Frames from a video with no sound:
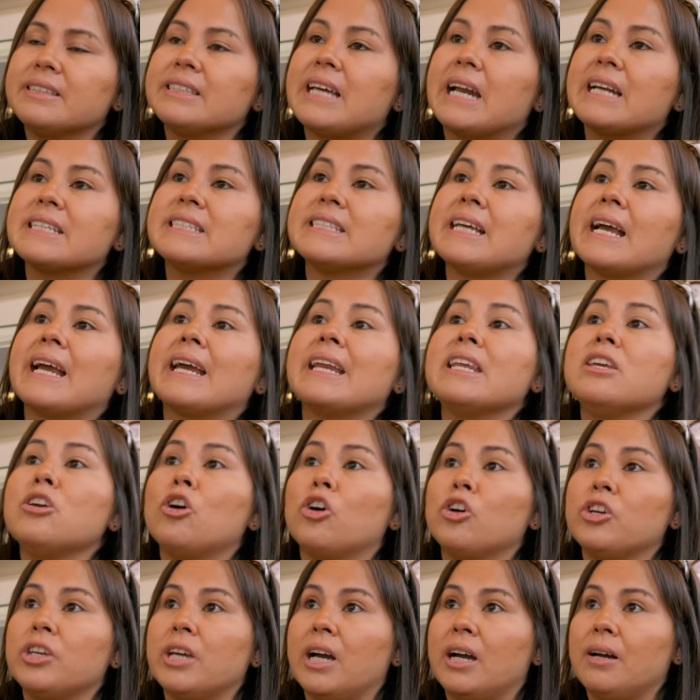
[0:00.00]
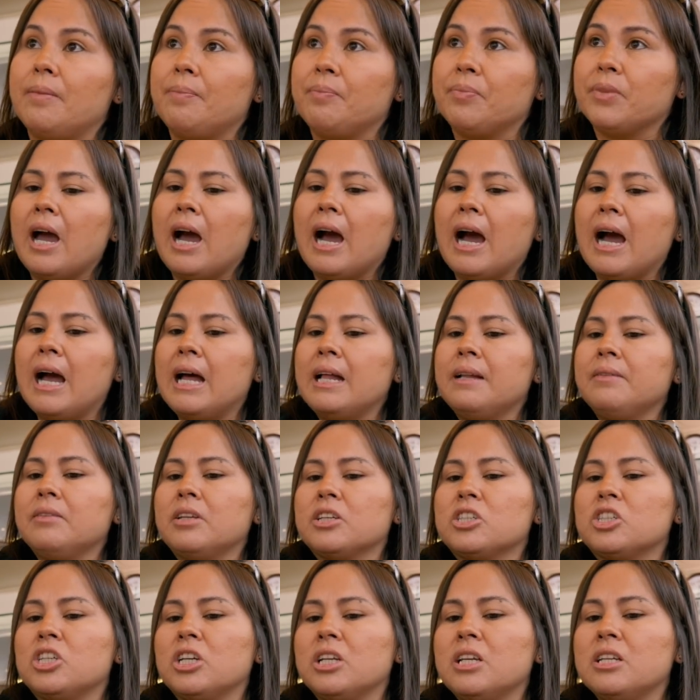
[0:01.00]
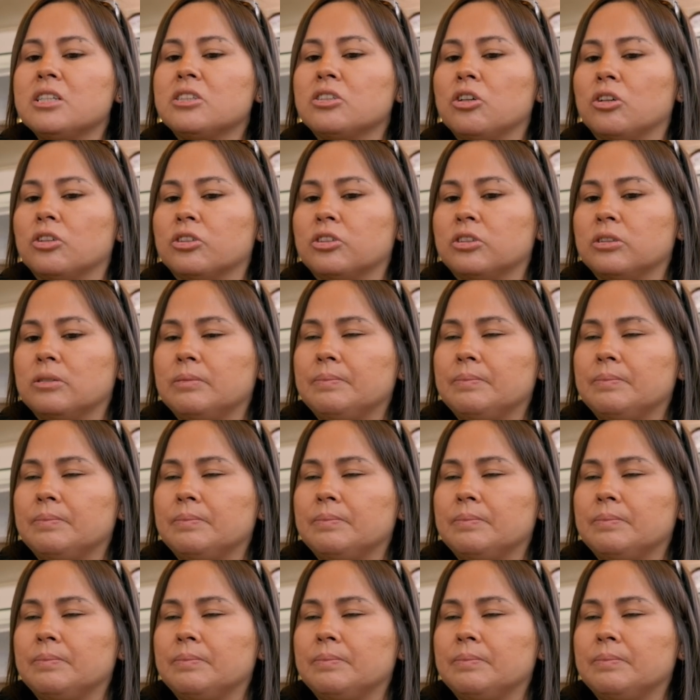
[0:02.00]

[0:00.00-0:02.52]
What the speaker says: salsa criolla, and the chili sauce.